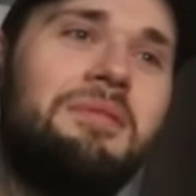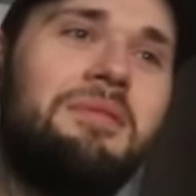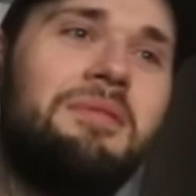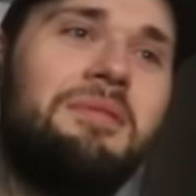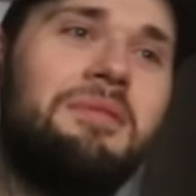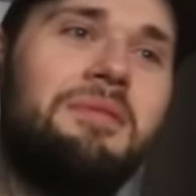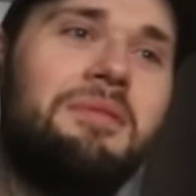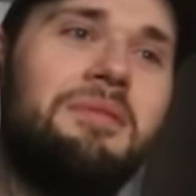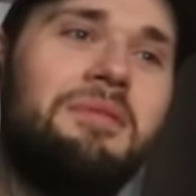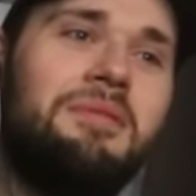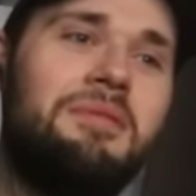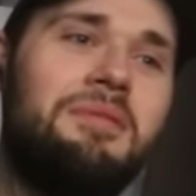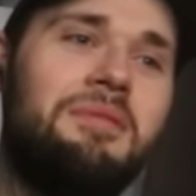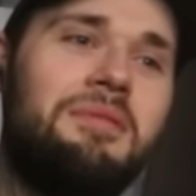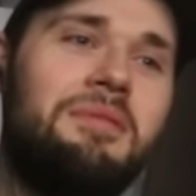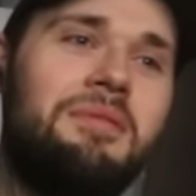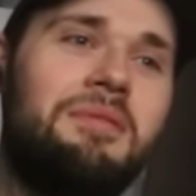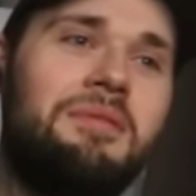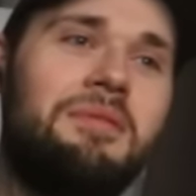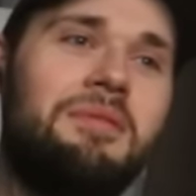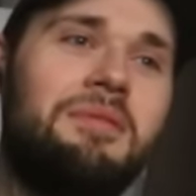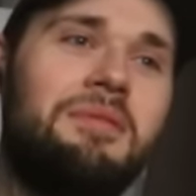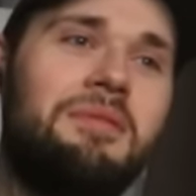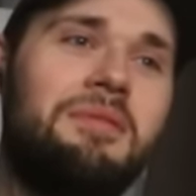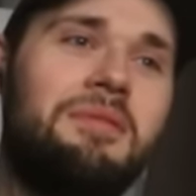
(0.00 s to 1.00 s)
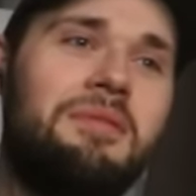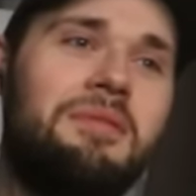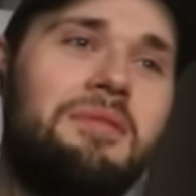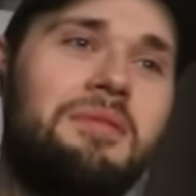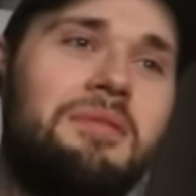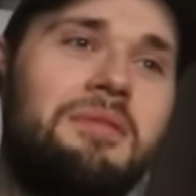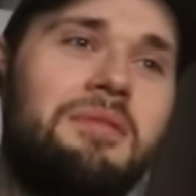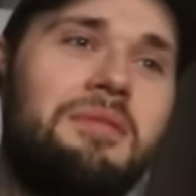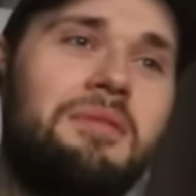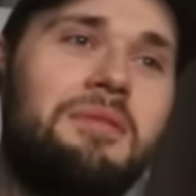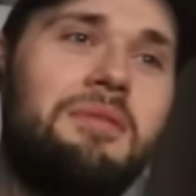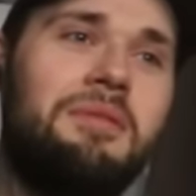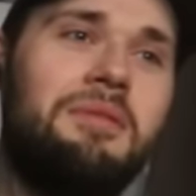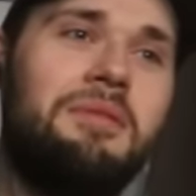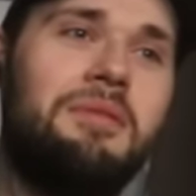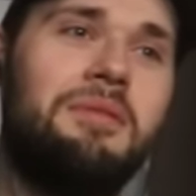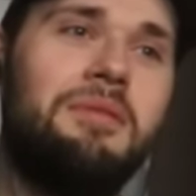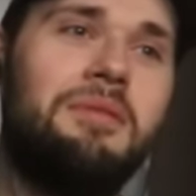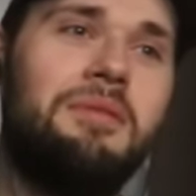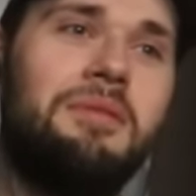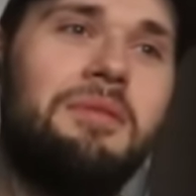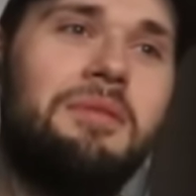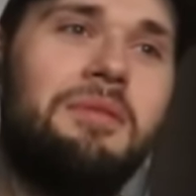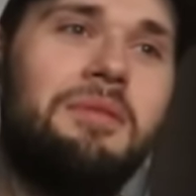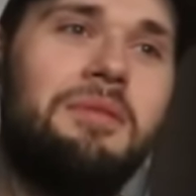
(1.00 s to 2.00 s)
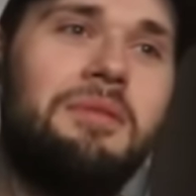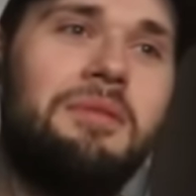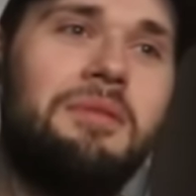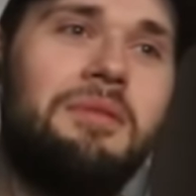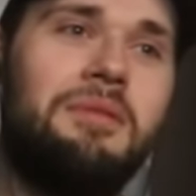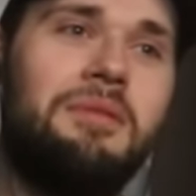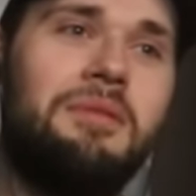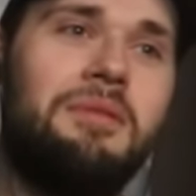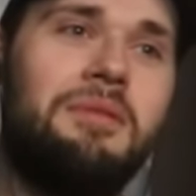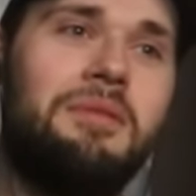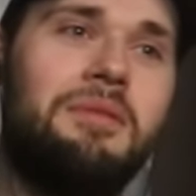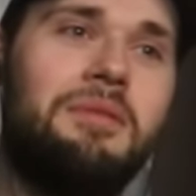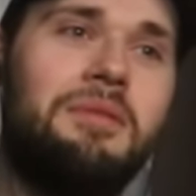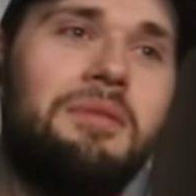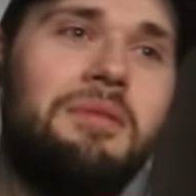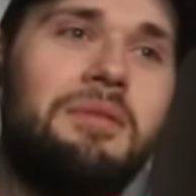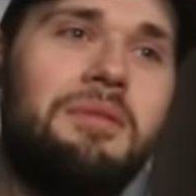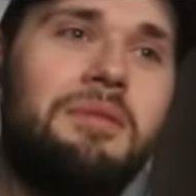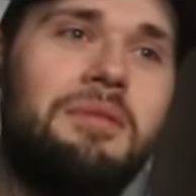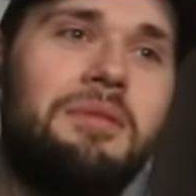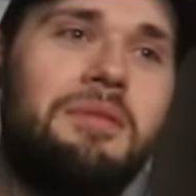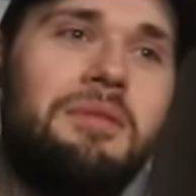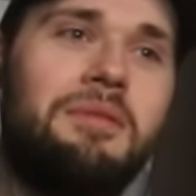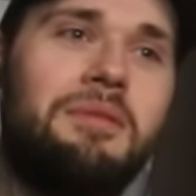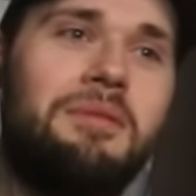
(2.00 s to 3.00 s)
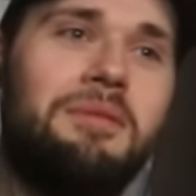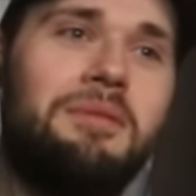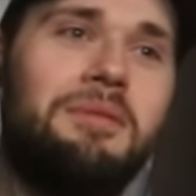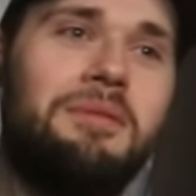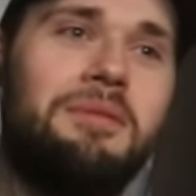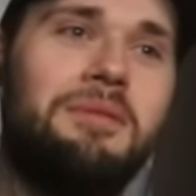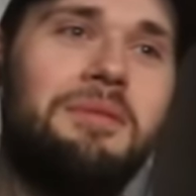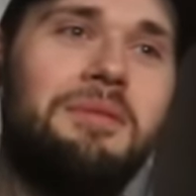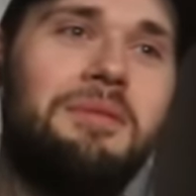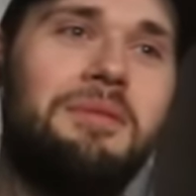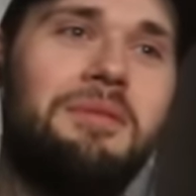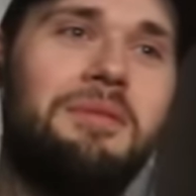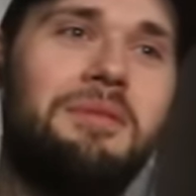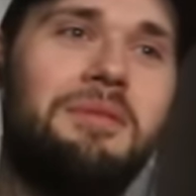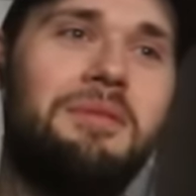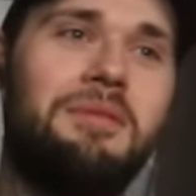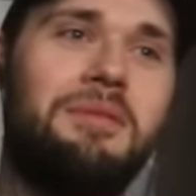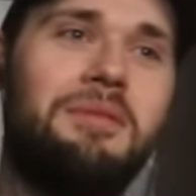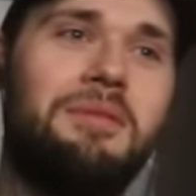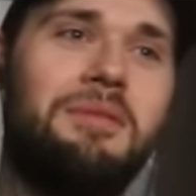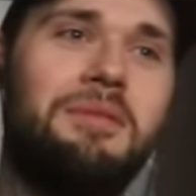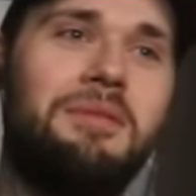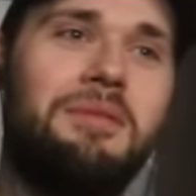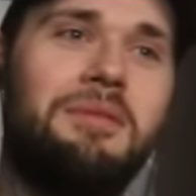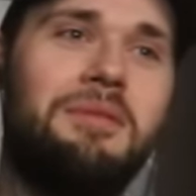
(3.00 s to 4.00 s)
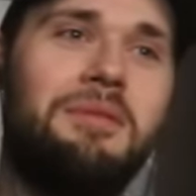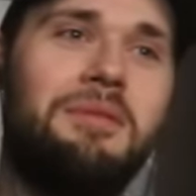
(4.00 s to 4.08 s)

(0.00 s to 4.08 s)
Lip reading: This person isn't speaking.